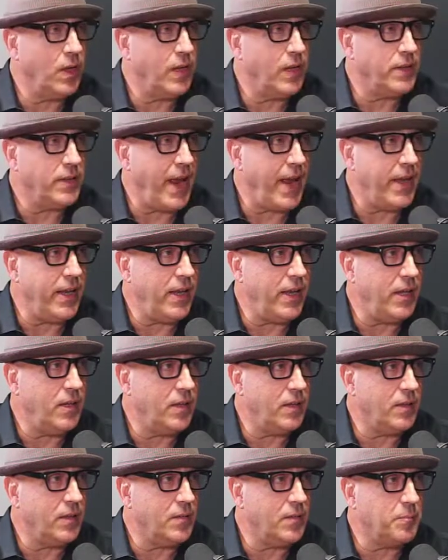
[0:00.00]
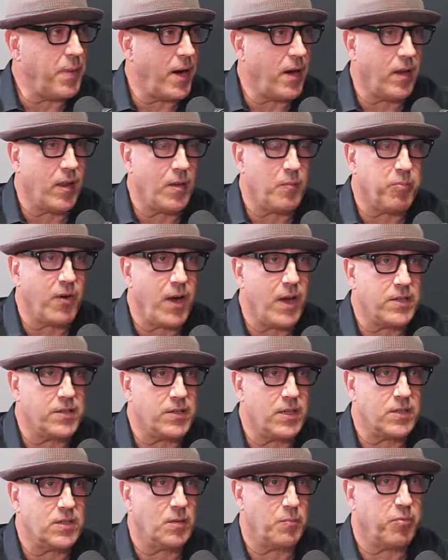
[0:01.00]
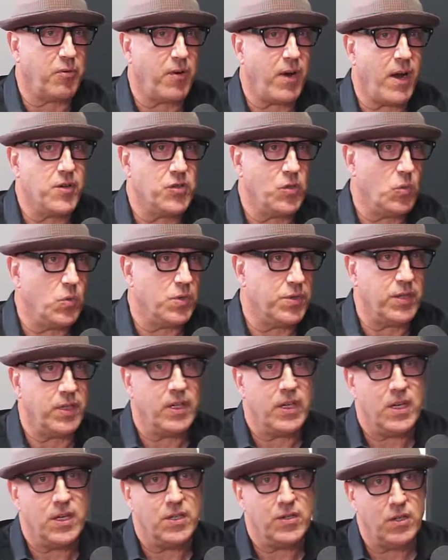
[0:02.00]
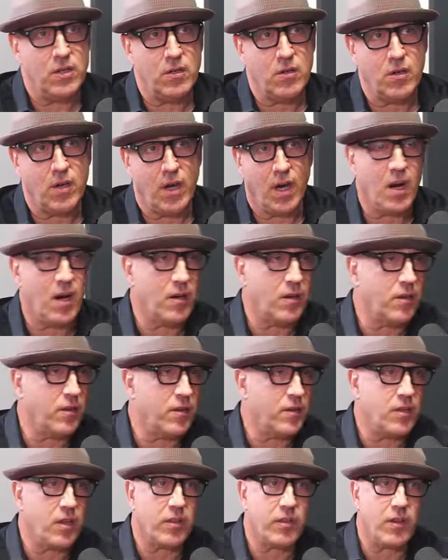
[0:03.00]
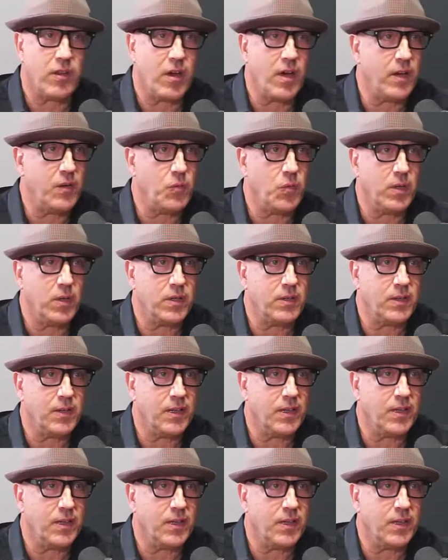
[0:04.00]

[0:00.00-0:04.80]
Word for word: any part of the process surprise you? Was it easier, harder than you thought? What uh,